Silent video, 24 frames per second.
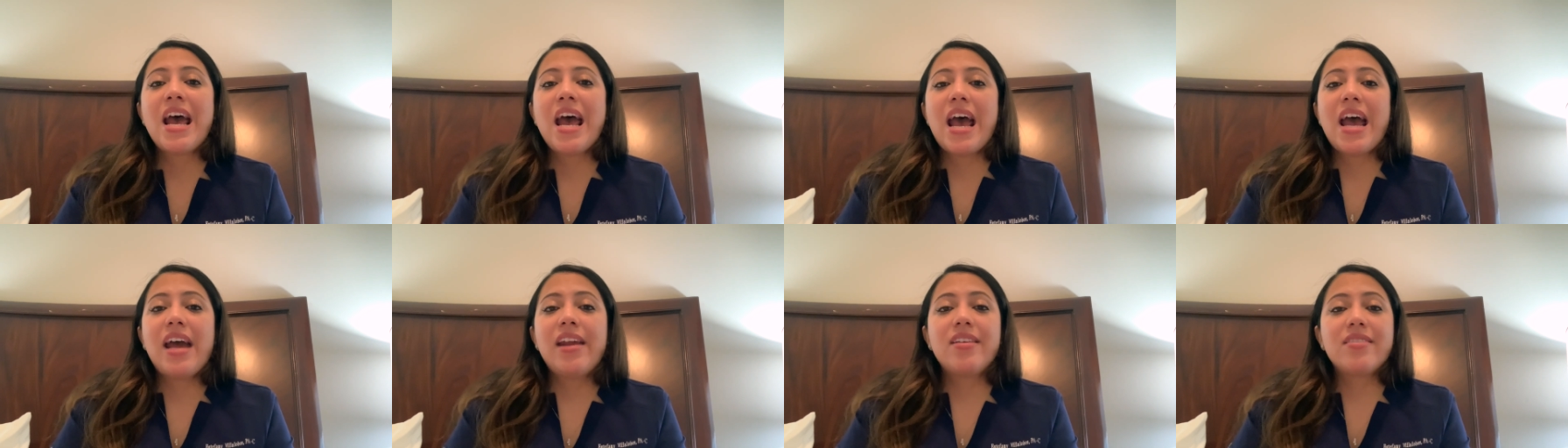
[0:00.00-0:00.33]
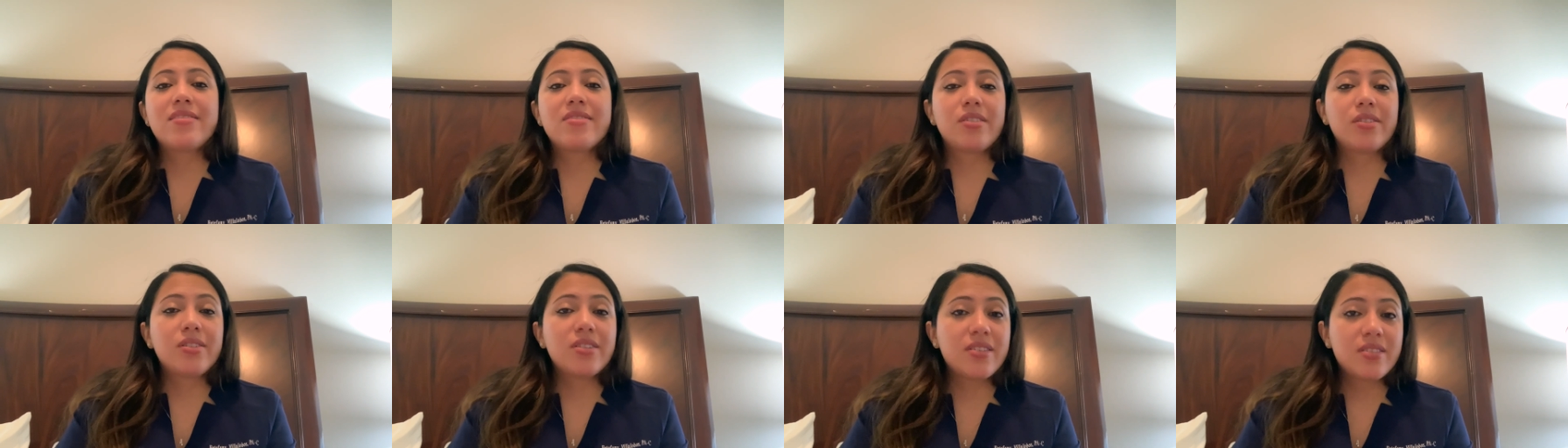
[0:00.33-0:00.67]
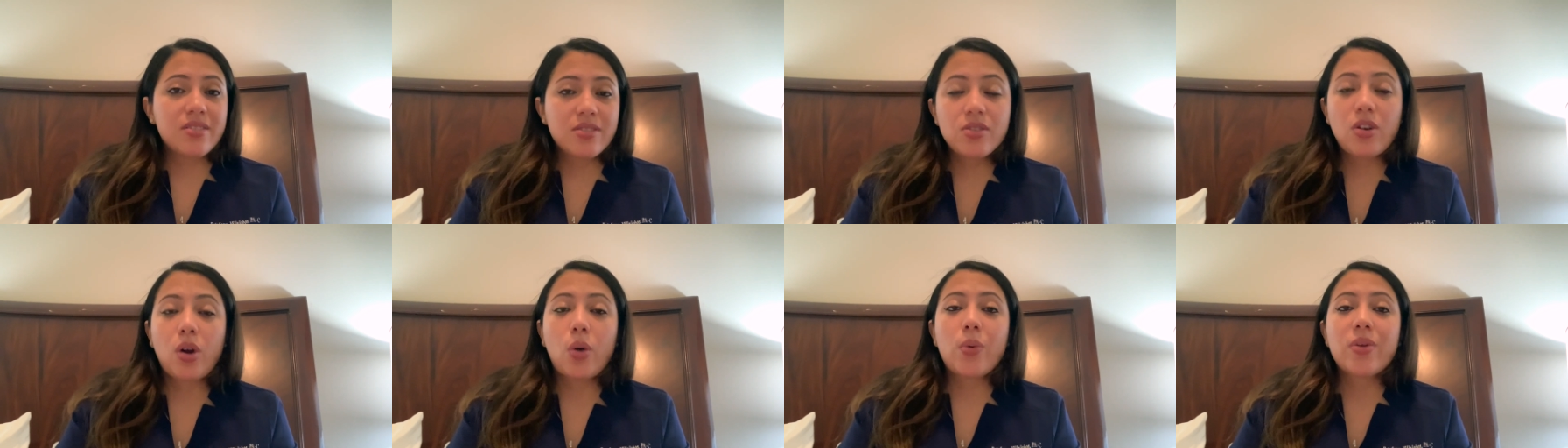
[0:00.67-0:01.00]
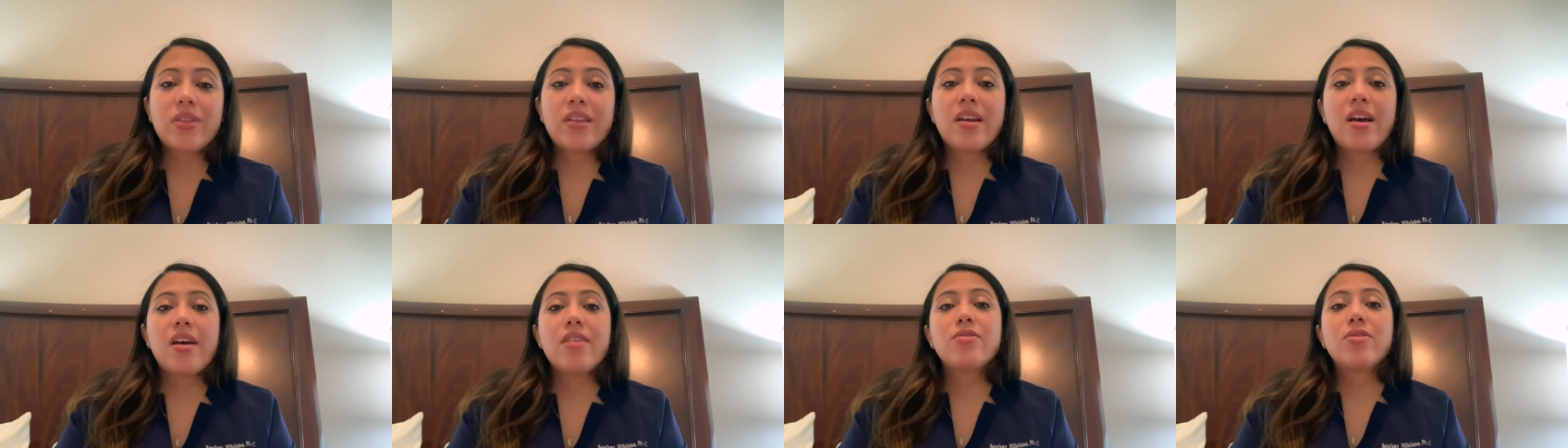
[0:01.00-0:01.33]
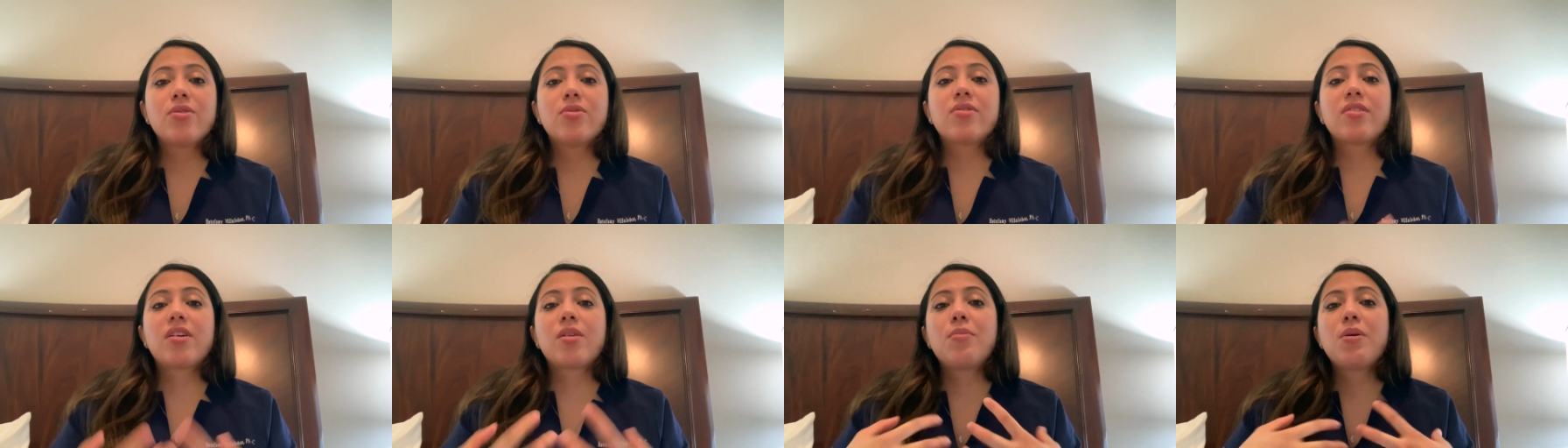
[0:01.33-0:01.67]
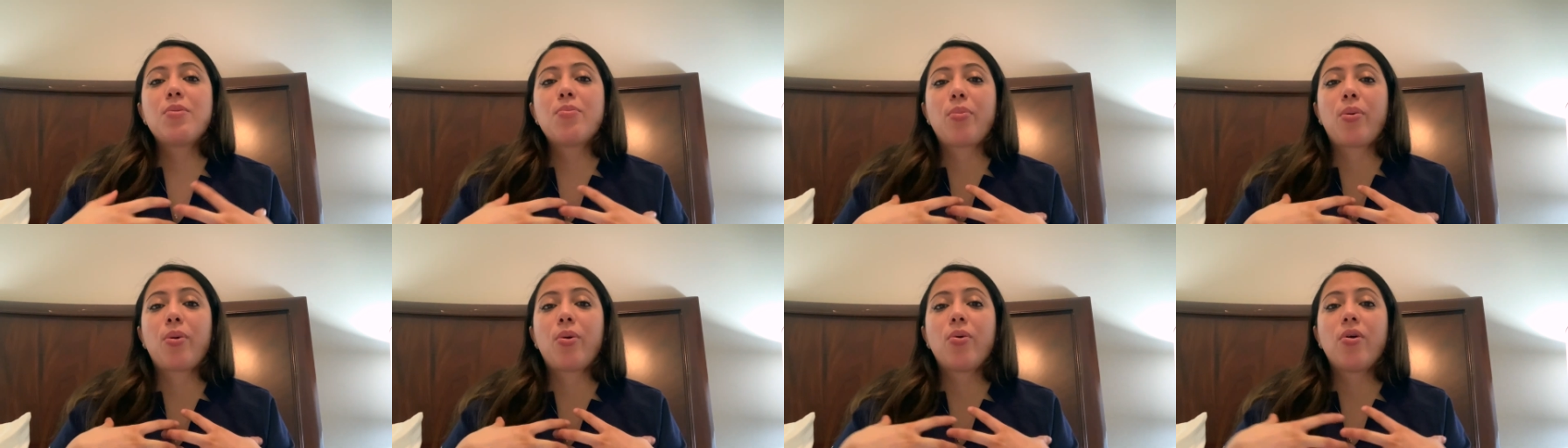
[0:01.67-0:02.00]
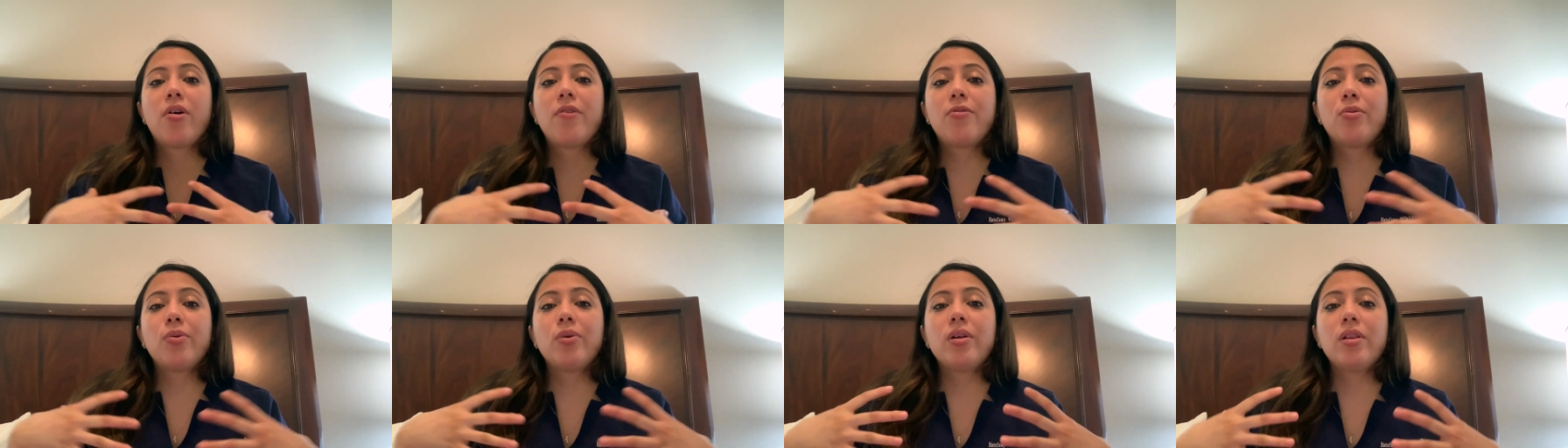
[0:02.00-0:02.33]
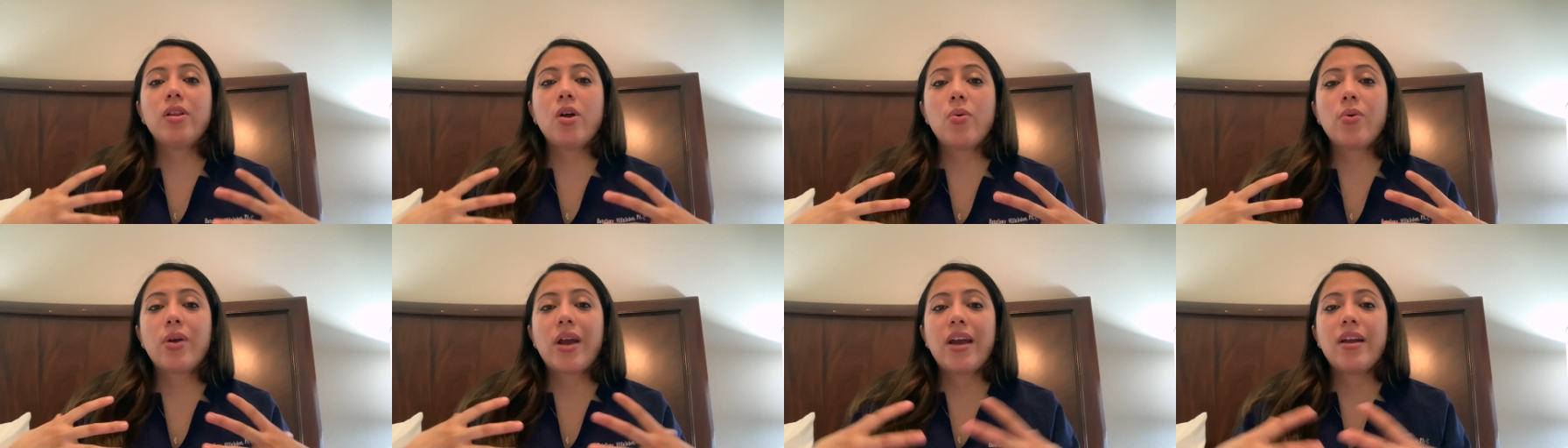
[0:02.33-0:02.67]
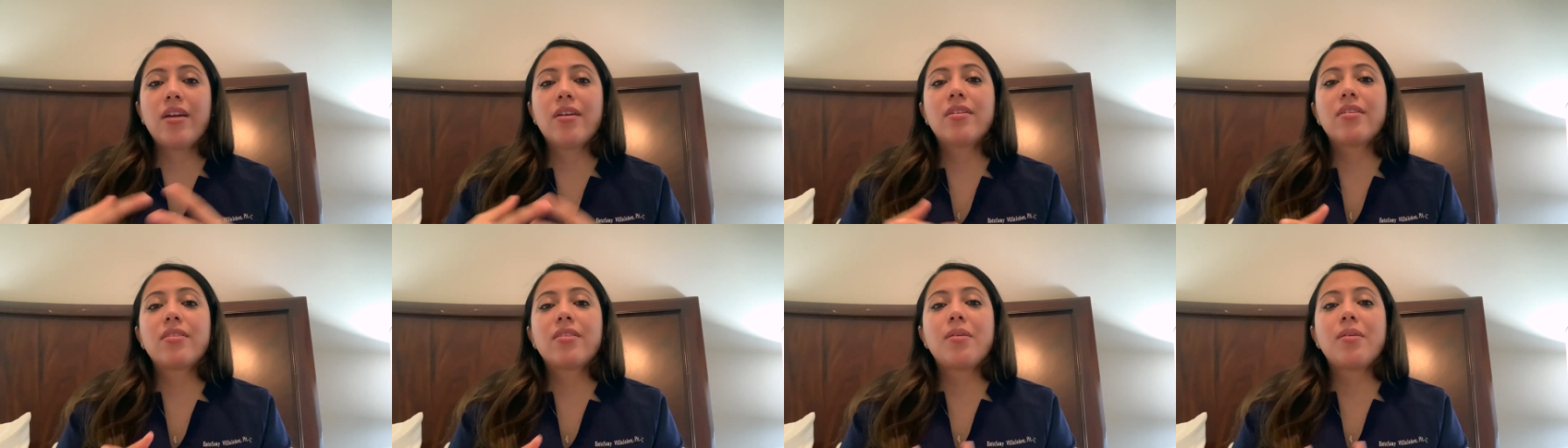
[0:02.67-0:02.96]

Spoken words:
and it doesn't start with an S, so it's going to be peripherally located.